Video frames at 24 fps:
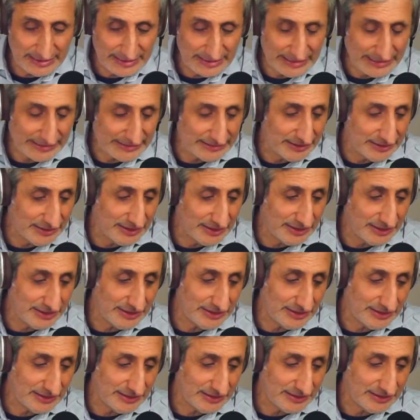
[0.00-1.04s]

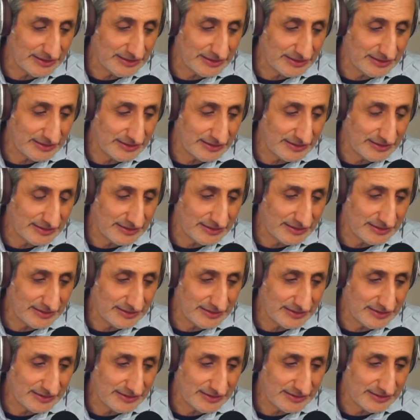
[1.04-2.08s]

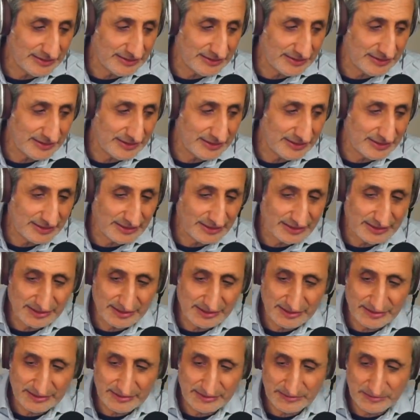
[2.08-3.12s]

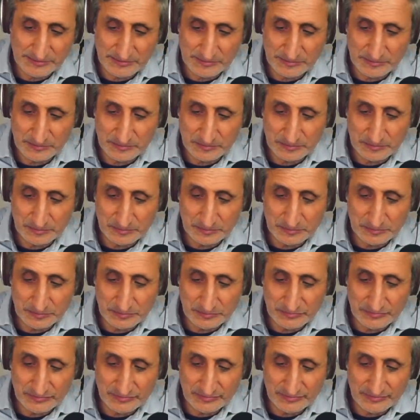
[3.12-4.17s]

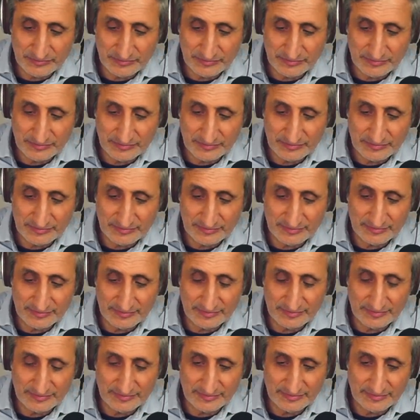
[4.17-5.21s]

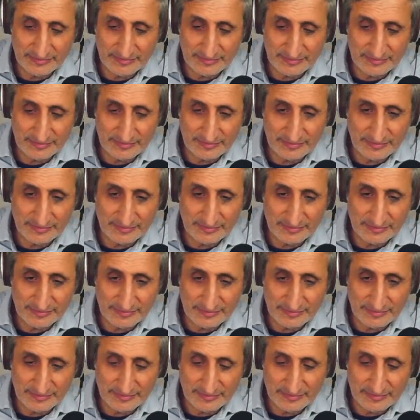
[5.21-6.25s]

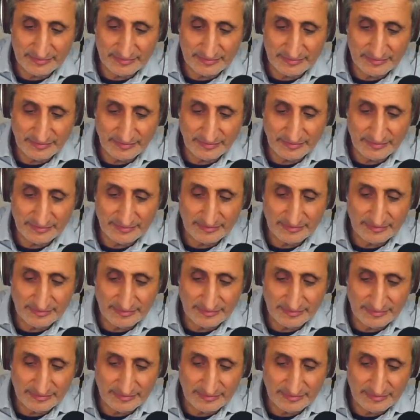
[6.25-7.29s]

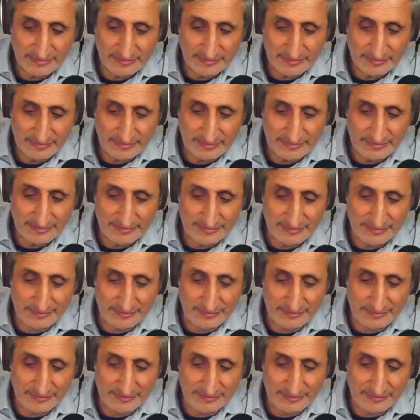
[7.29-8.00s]
No words are spoken by the person on screen.